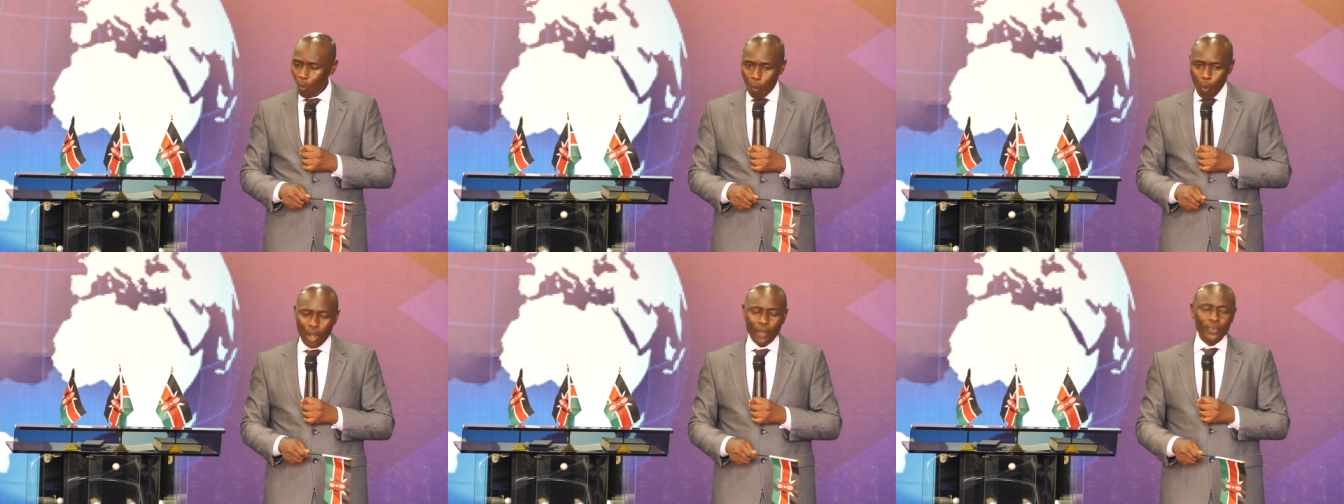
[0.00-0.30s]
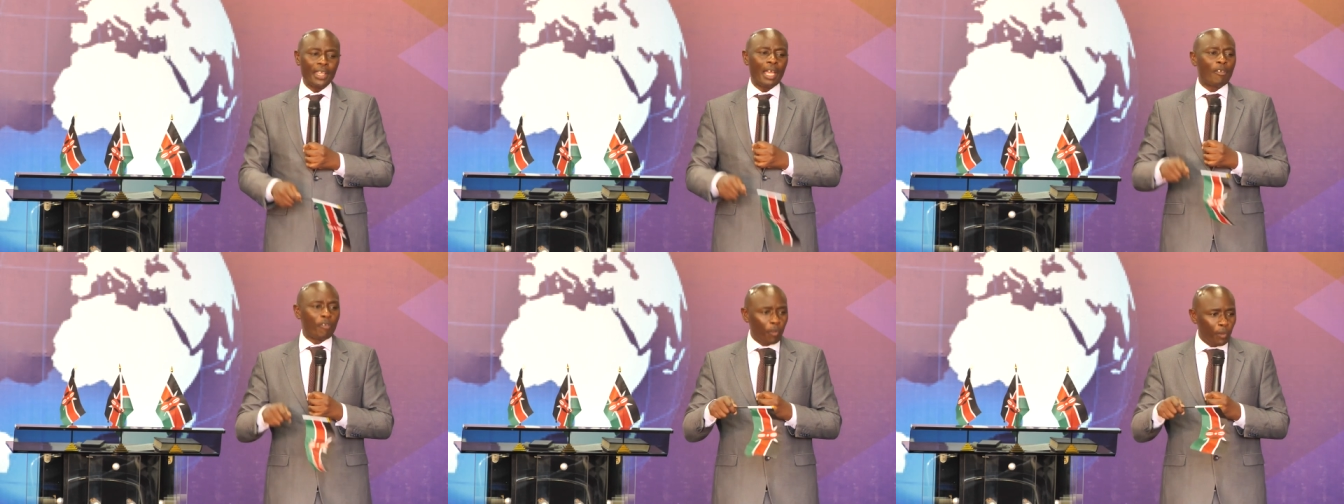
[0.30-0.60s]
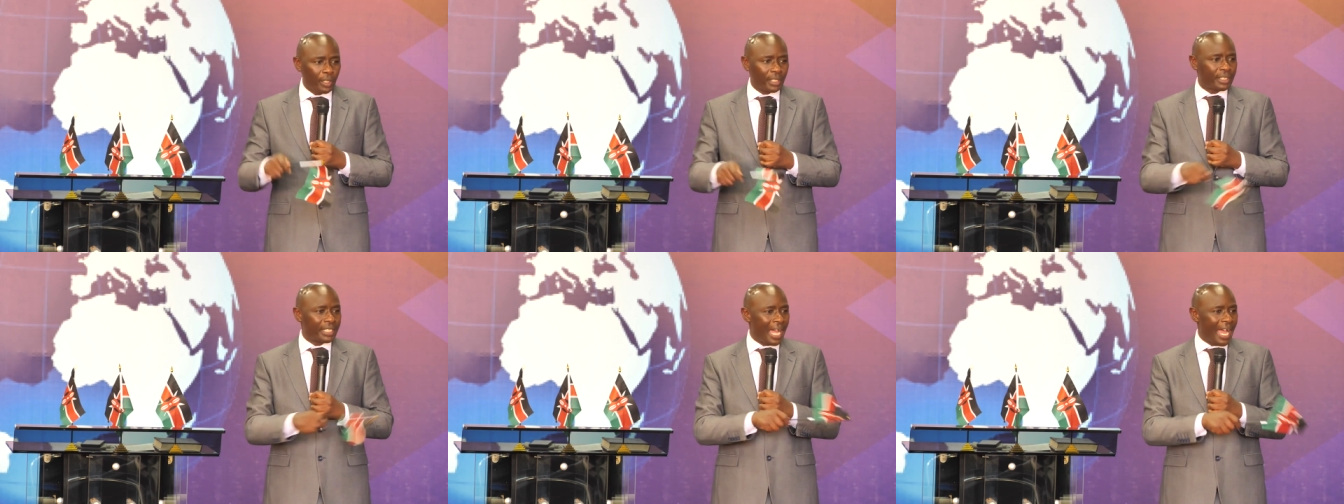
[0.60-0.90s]
What have
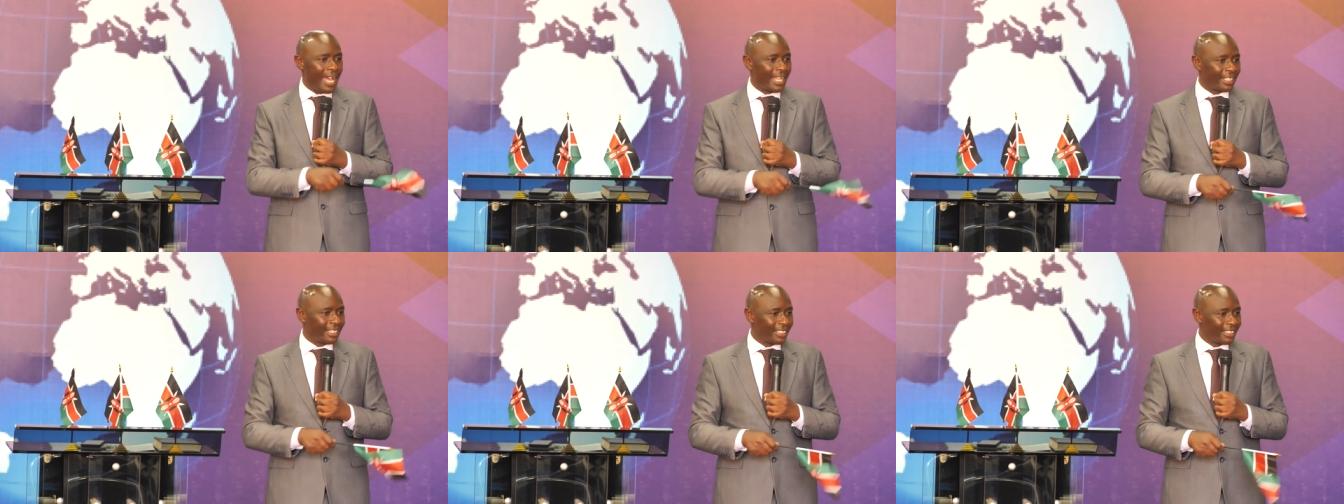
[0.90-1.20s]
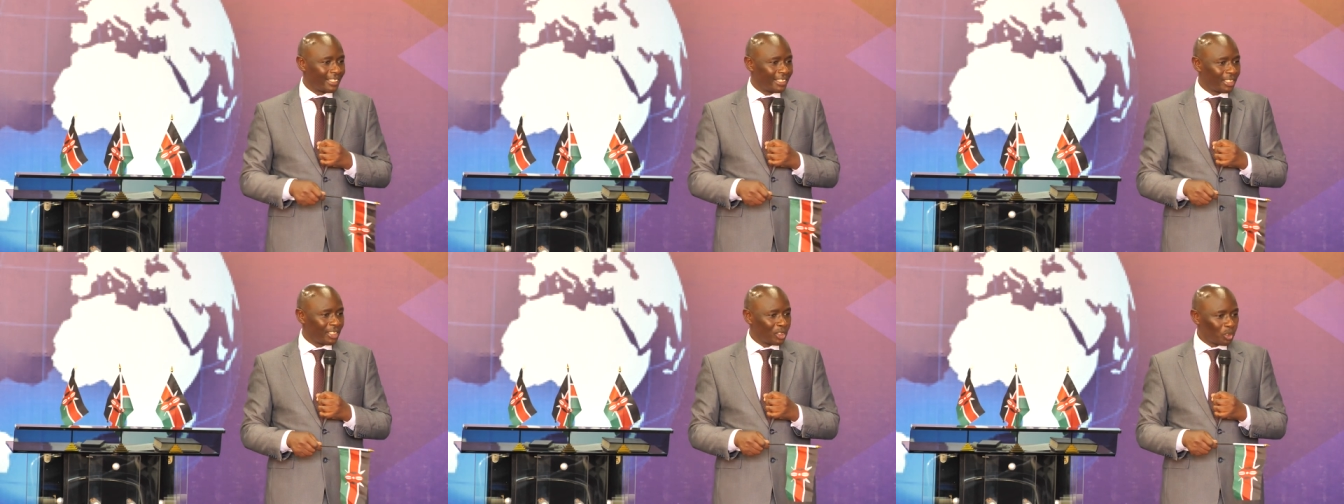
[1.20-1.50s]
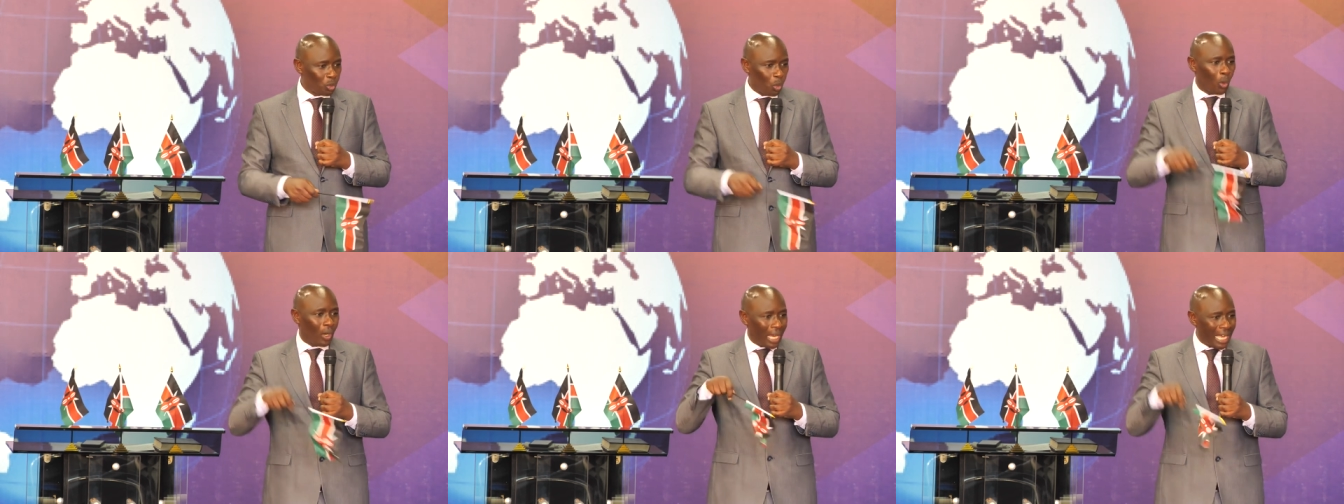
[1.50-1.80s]
we done
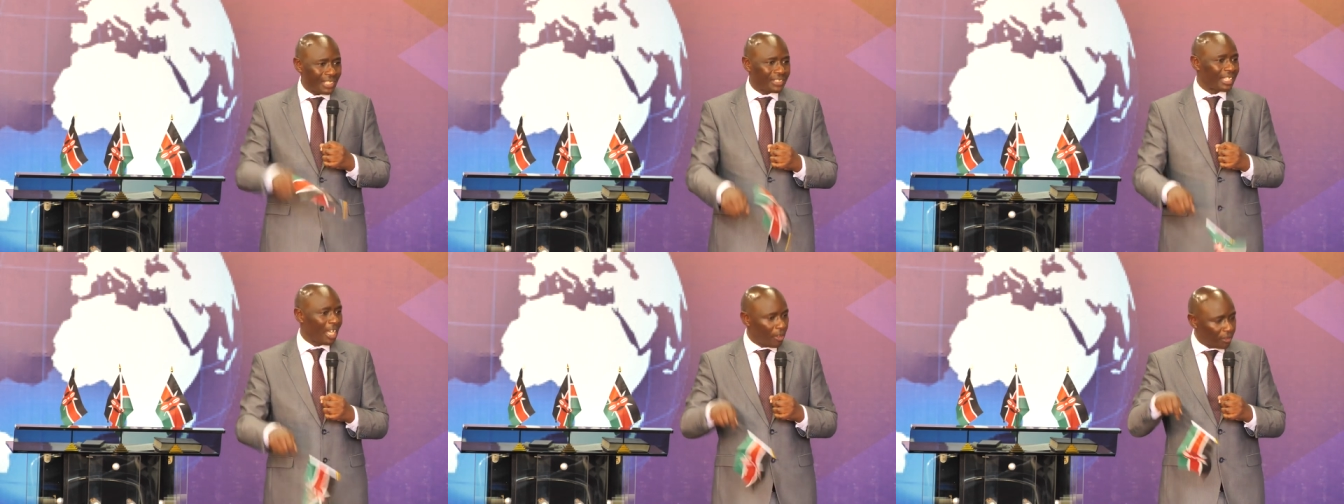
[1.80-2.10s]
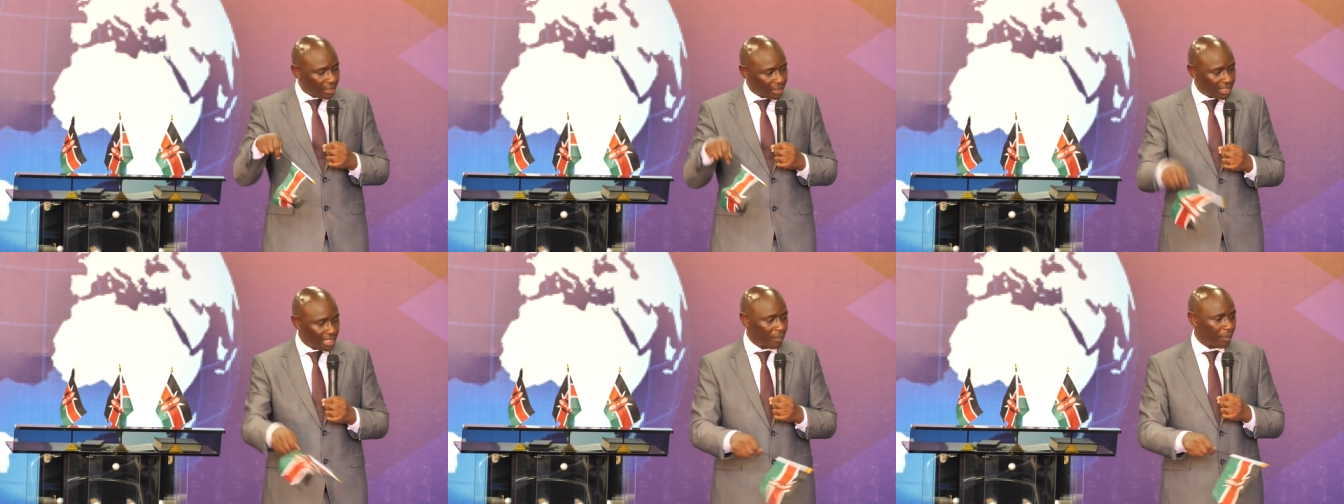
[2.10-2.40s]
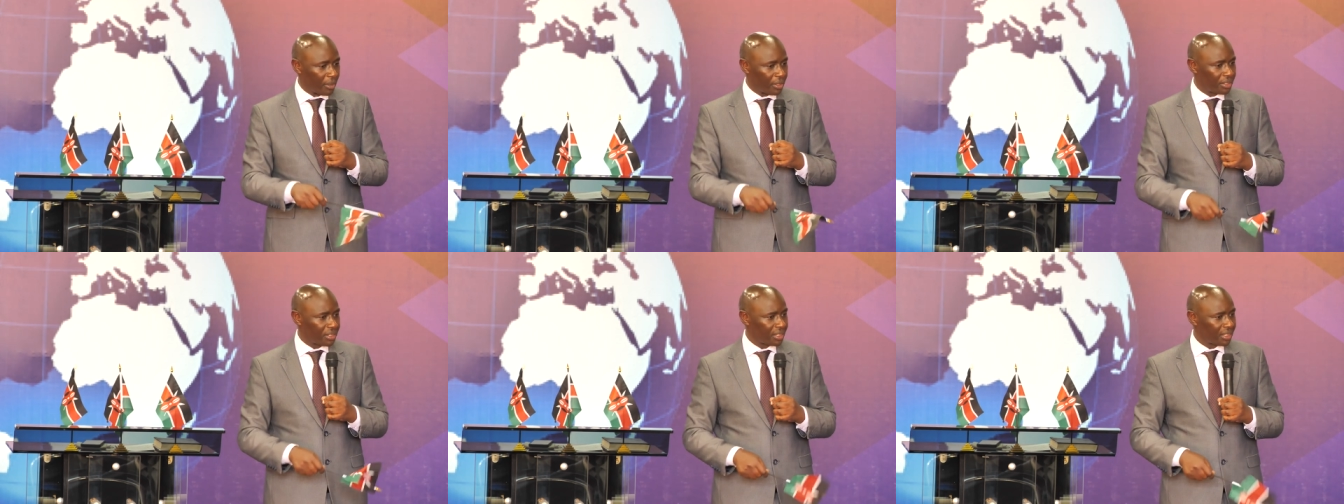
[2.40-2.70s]
to cast out the
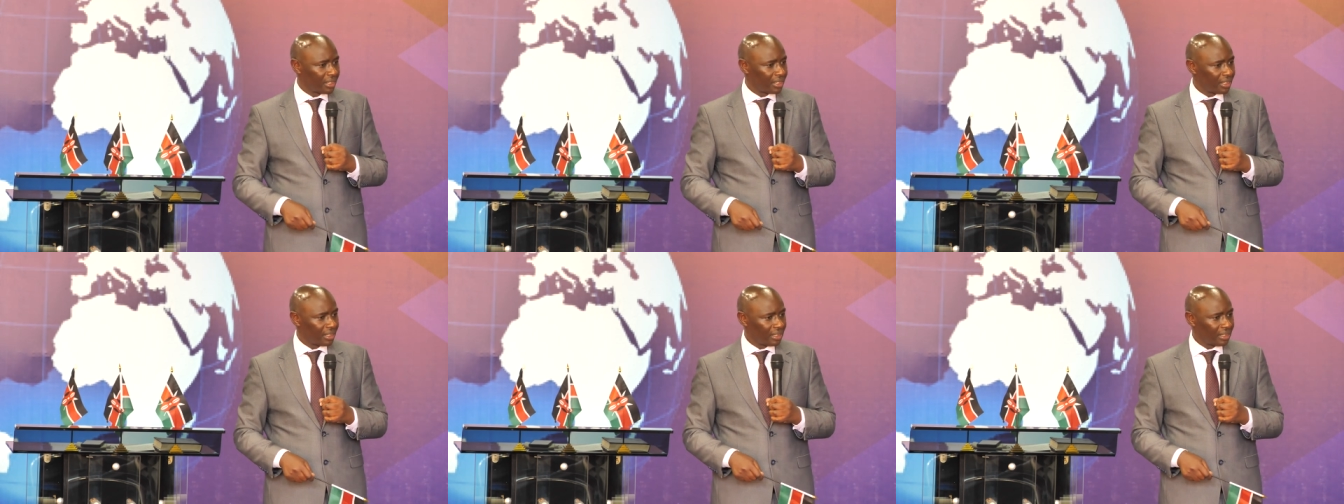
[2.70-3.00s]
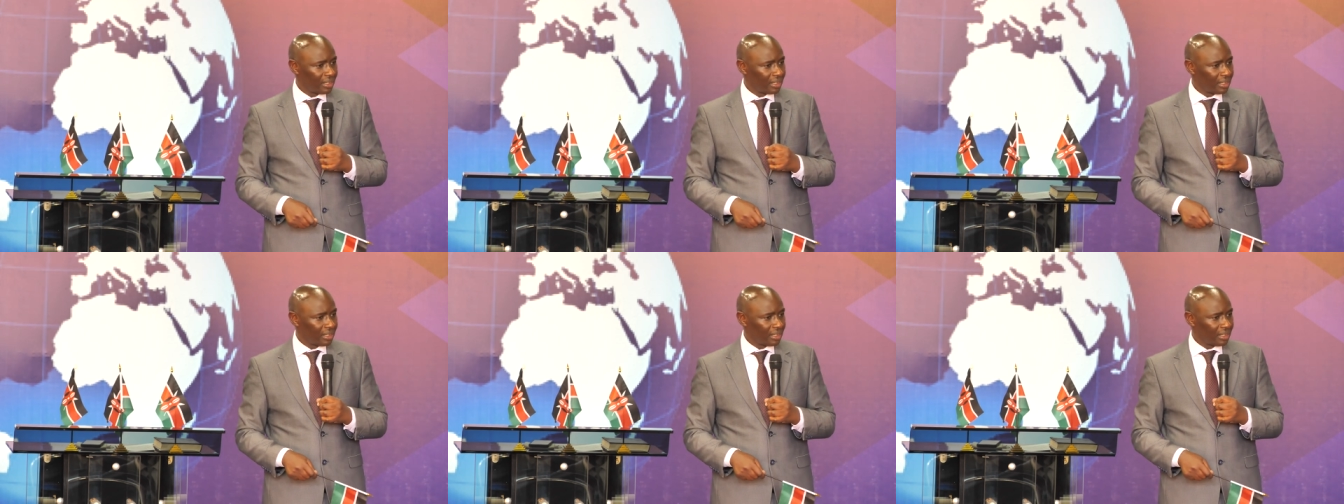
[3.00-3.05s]
demons?